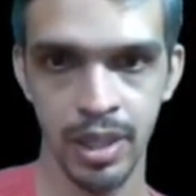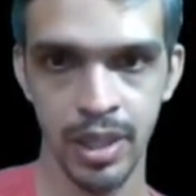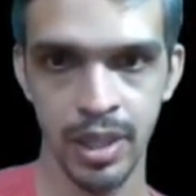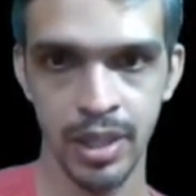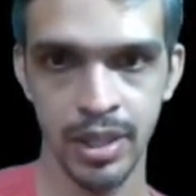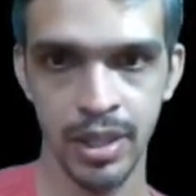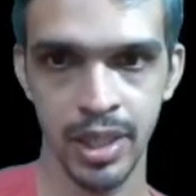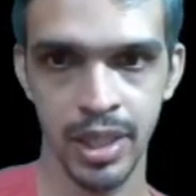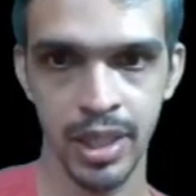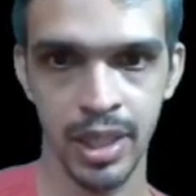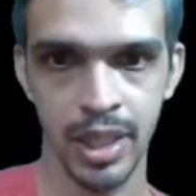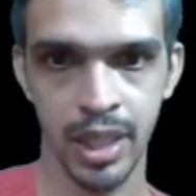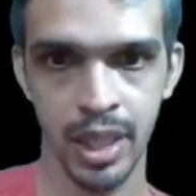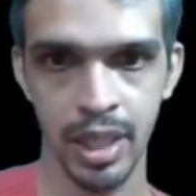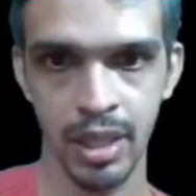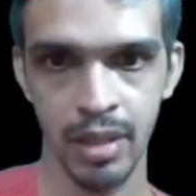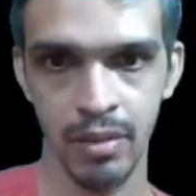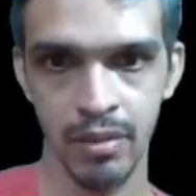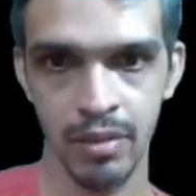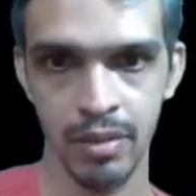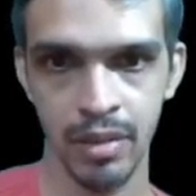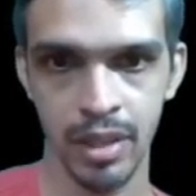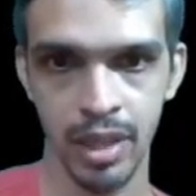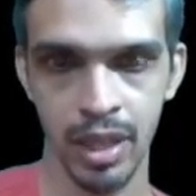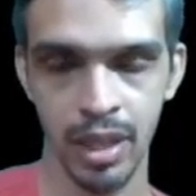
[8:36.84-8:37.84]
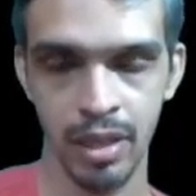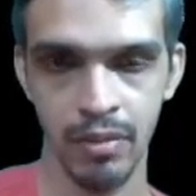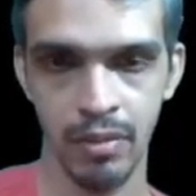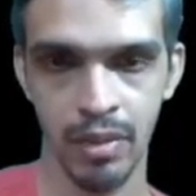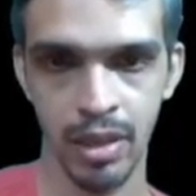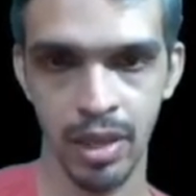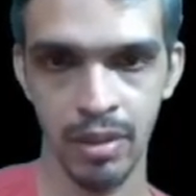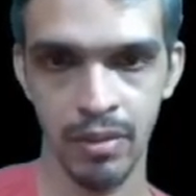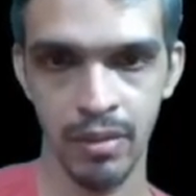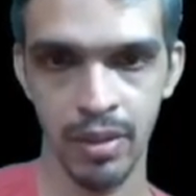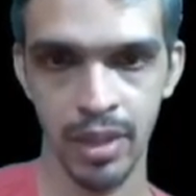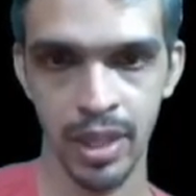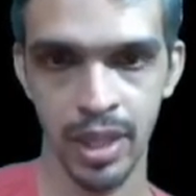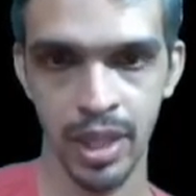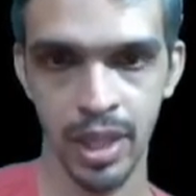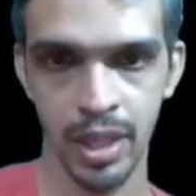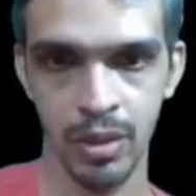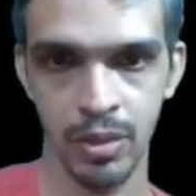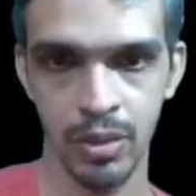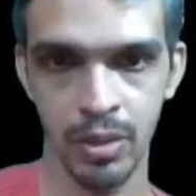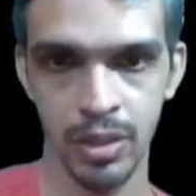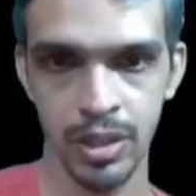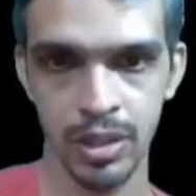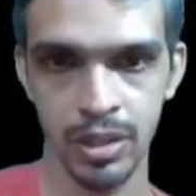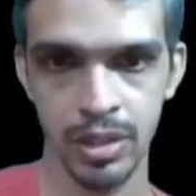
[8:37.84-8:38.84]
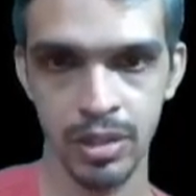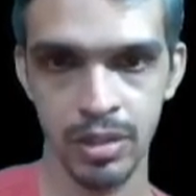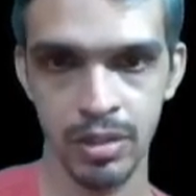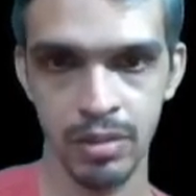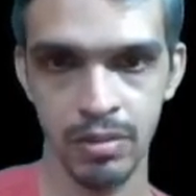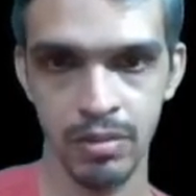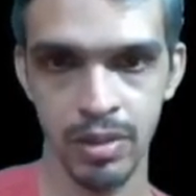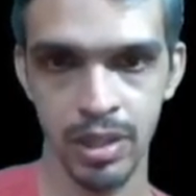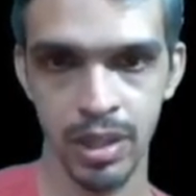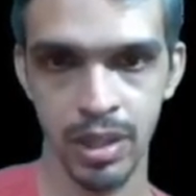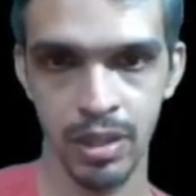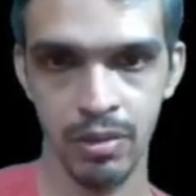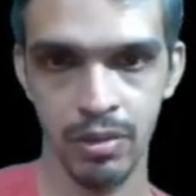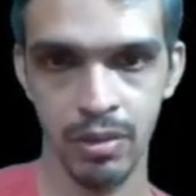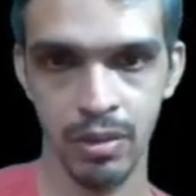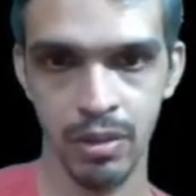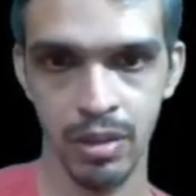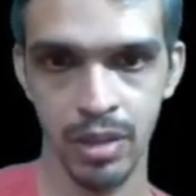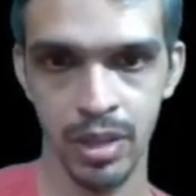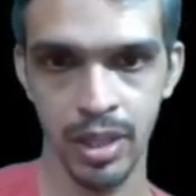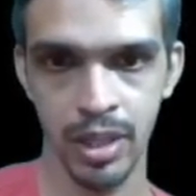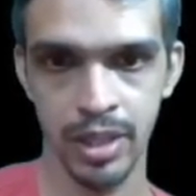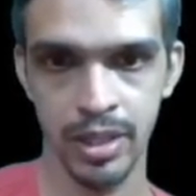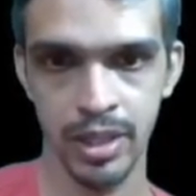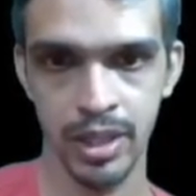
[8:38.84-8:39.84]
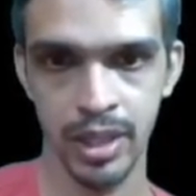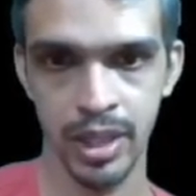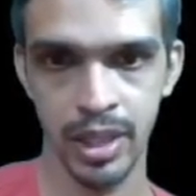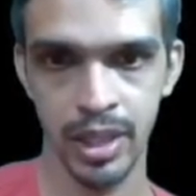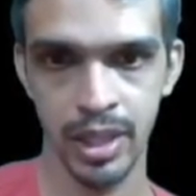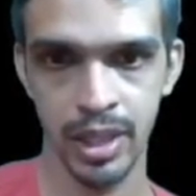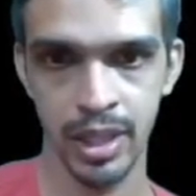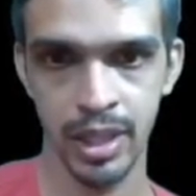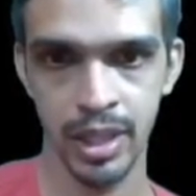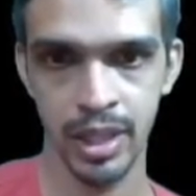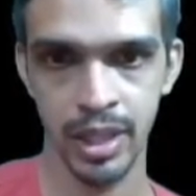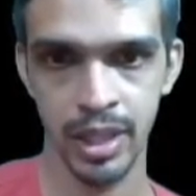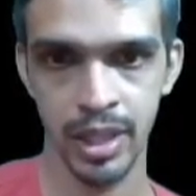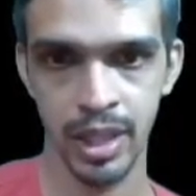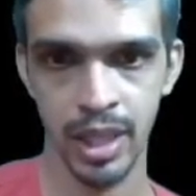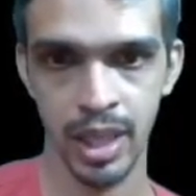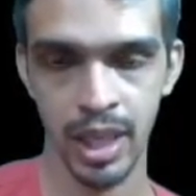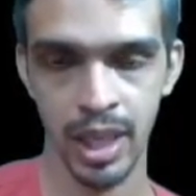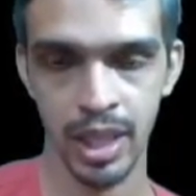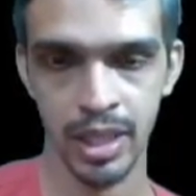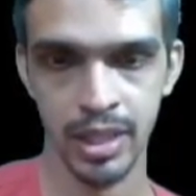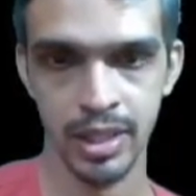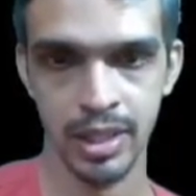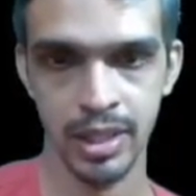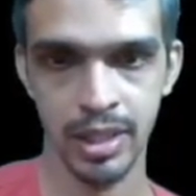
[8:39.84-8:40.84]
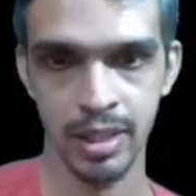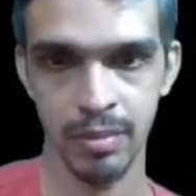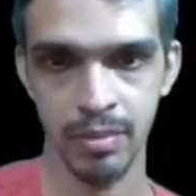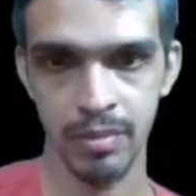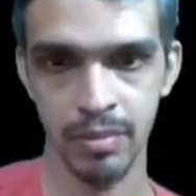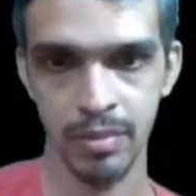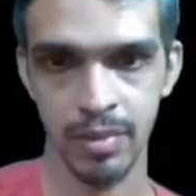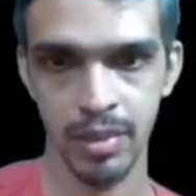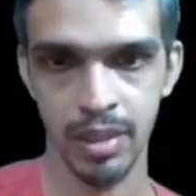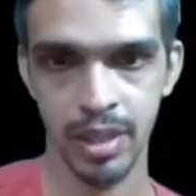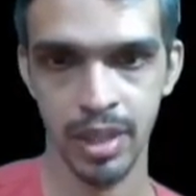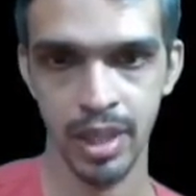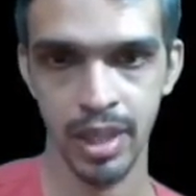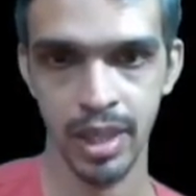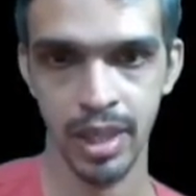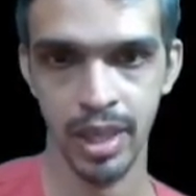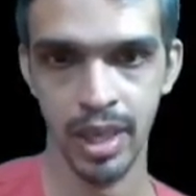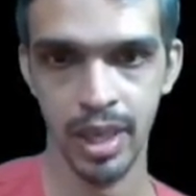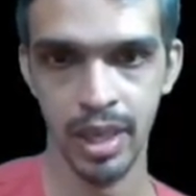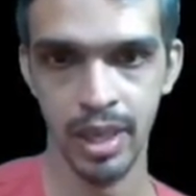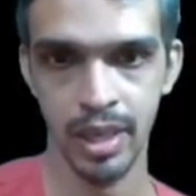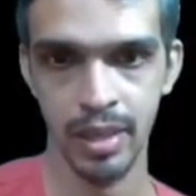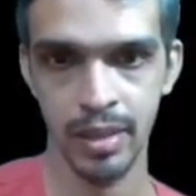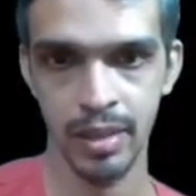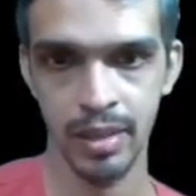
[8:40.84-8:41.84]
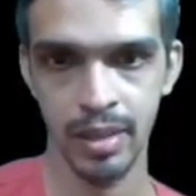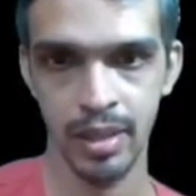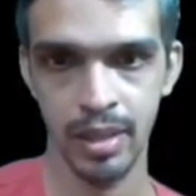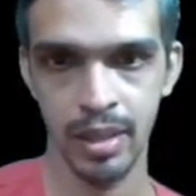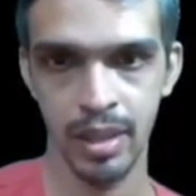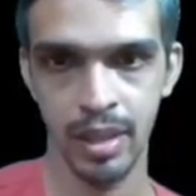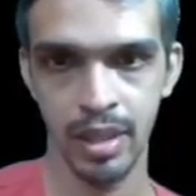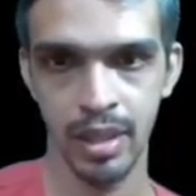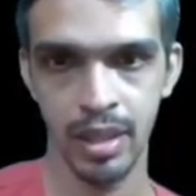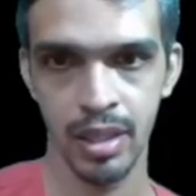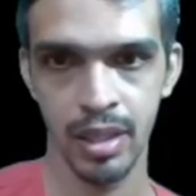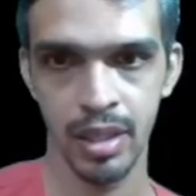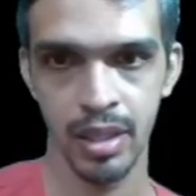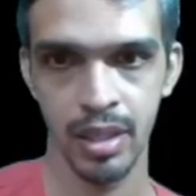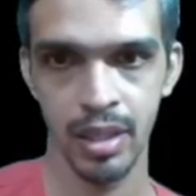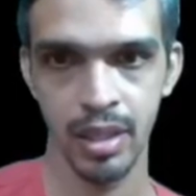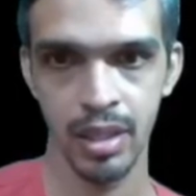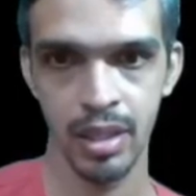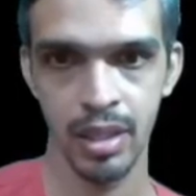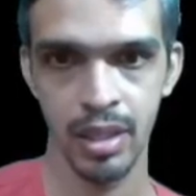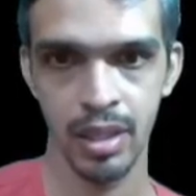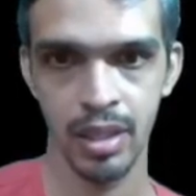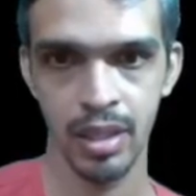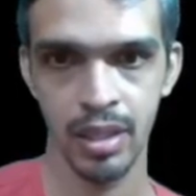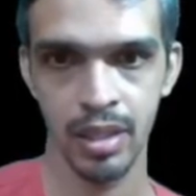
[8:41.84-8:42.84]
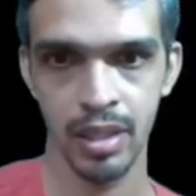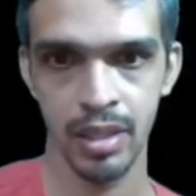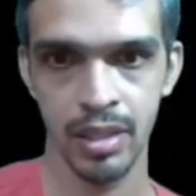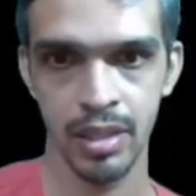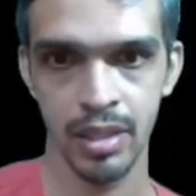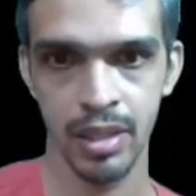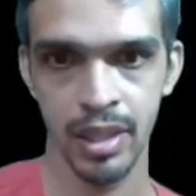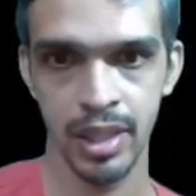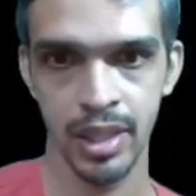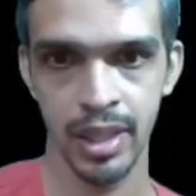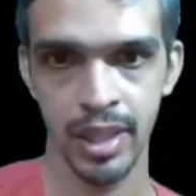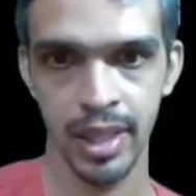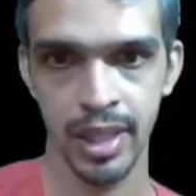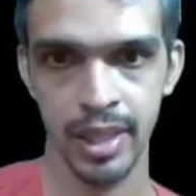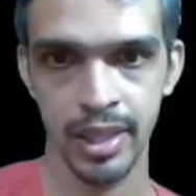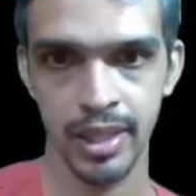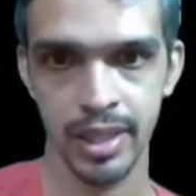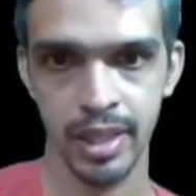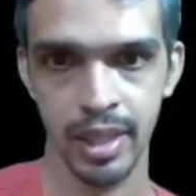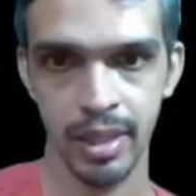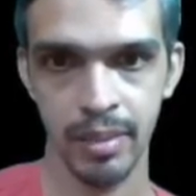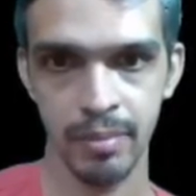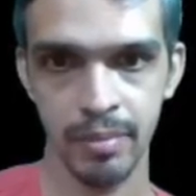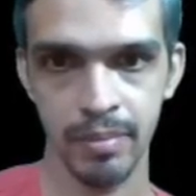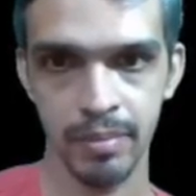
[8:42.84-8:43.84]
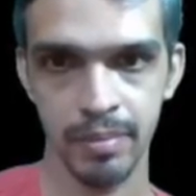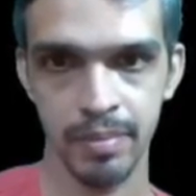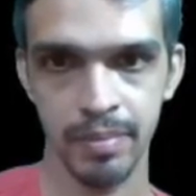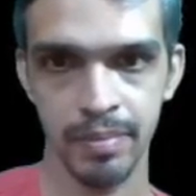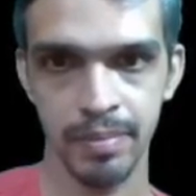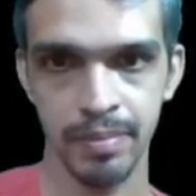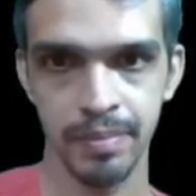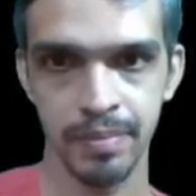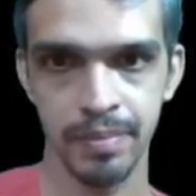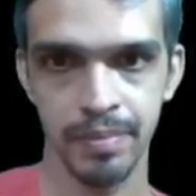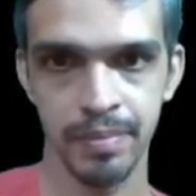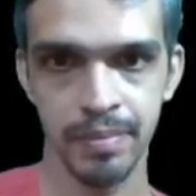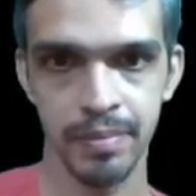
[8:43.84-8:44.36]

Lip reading: if it is equal, then what we can do is, we have already seen it in the last step, return the index m.